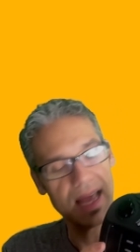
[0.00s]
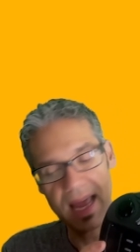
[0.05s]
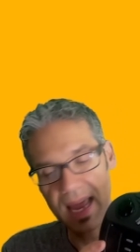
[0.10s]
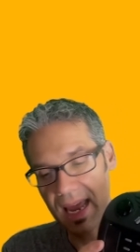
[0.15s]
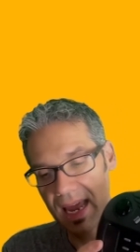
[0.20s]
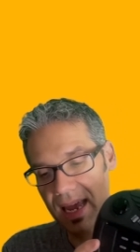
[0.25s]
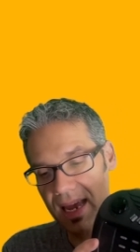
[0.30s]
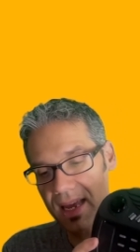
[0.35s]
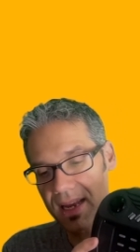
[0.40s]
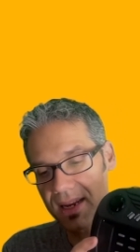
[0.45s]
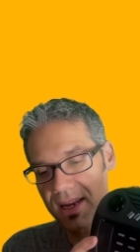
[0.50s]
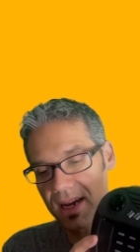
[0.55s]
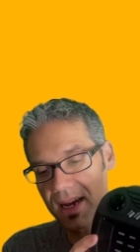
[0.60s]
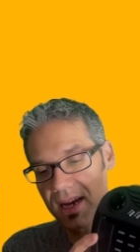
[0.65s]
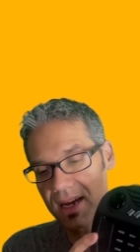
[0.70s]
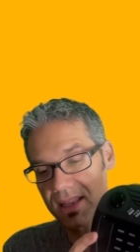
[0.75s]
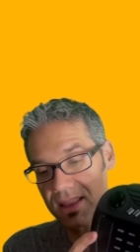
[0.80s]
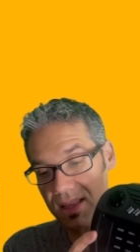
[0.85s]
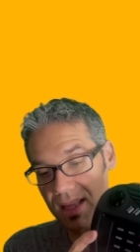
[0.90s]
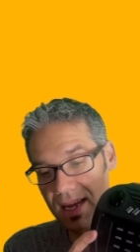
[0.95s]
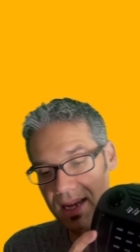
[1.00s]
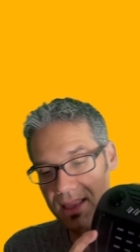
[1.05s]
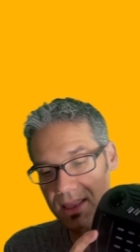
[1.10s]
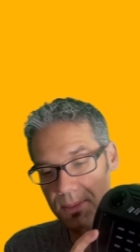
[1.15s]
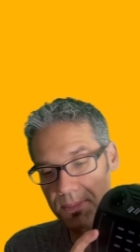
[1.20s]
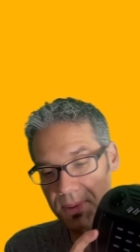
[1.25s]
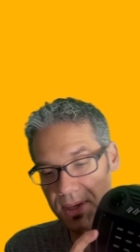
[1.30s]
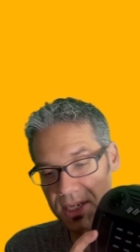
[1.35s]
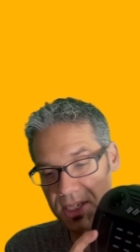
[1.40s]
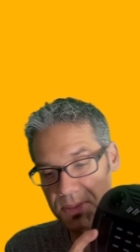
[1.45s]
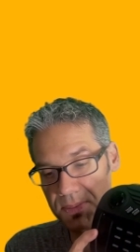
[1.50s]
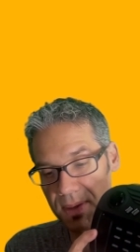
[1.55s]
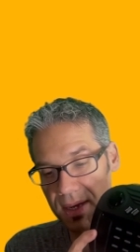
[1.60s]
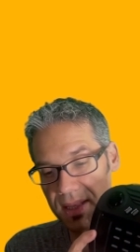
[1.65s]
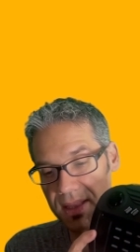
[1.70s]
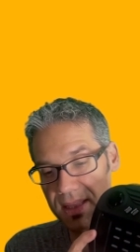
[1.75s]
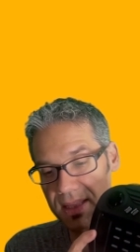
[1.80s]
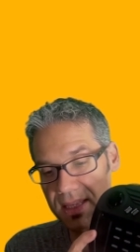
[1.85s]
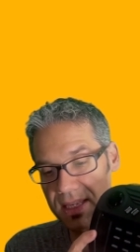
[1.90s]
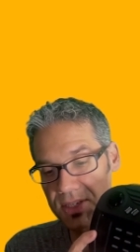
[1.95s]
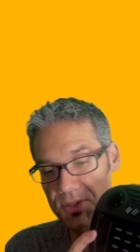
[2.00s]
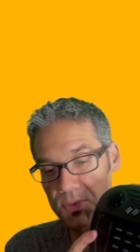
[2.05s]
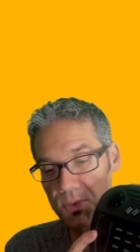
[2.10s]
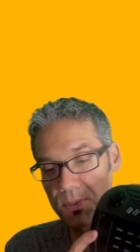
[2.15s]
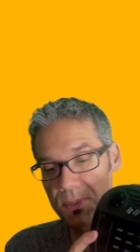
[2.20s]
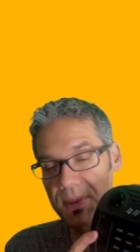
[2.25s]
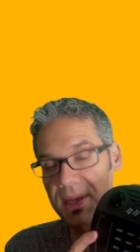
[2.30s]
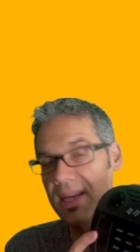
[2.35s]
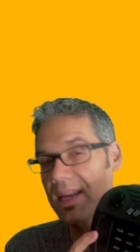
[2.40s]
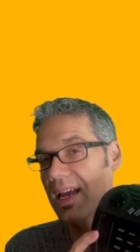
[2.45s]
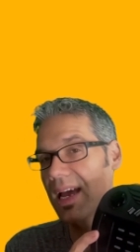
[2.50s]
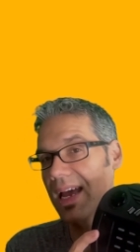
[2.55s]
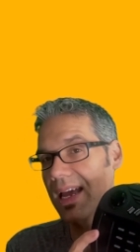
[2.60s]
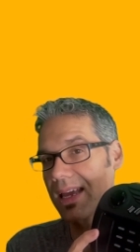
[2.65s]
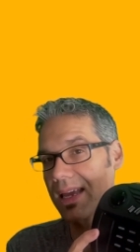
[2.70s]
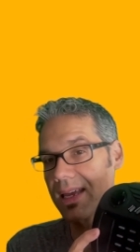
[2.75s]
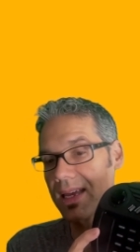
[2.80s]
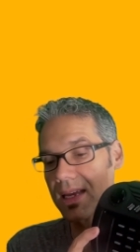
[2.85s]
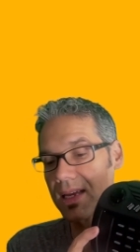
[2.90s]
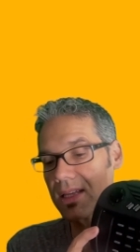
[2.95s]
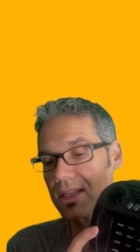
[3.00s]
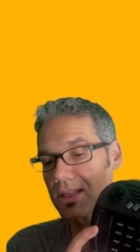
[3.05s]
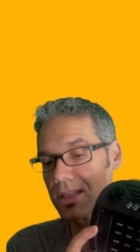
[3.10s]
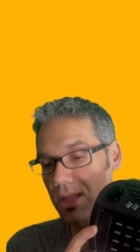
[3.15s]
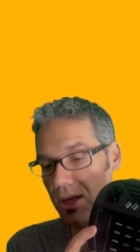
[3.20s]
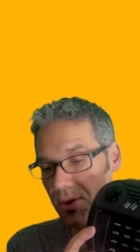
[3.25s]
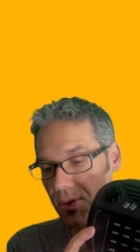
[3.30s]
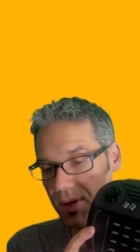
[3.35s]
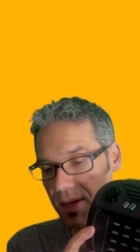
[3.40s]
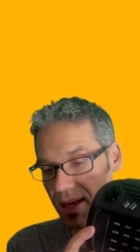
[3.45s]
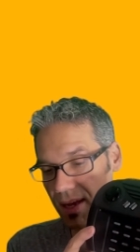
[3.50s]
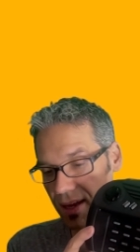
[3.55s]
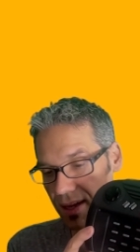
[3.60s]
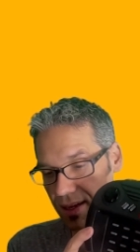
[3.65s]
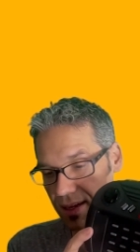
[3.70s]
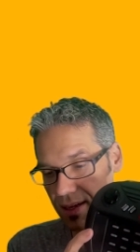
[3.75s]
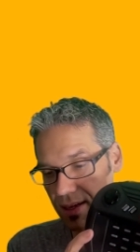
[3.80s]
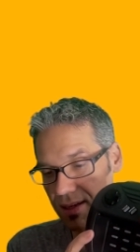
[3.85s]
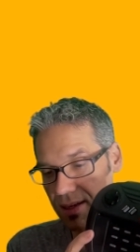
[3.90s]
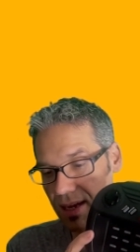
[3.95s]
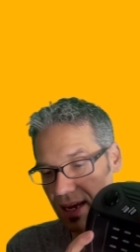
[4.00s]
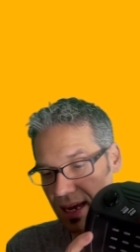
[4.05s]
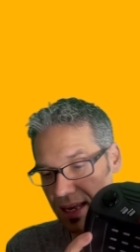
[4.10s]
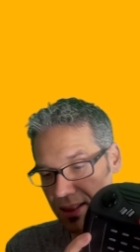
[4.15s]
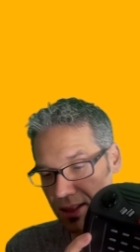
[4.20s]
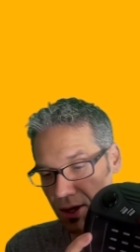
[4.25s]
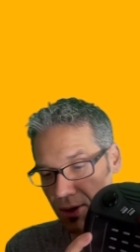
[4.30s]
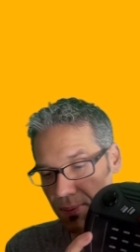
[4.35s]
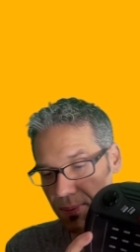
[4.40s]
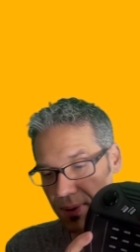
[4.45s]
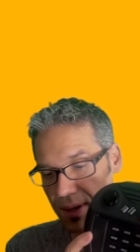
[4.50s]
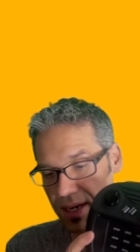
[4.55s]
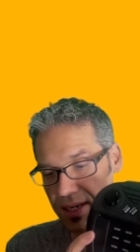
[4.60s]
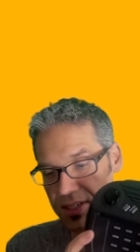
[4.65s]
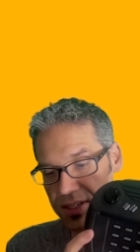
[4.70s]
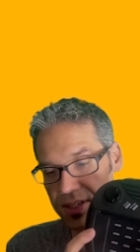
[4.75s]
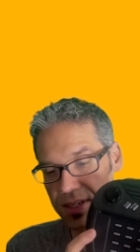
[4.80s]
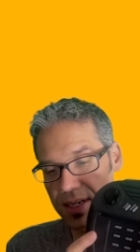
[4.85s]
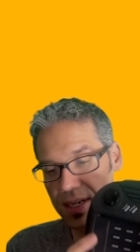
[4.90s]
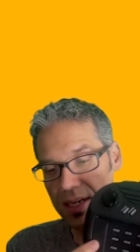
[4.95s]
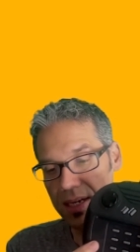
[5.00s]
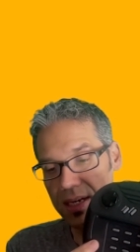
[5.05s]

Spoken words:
And like the punch button, this will be a low kick and low punch.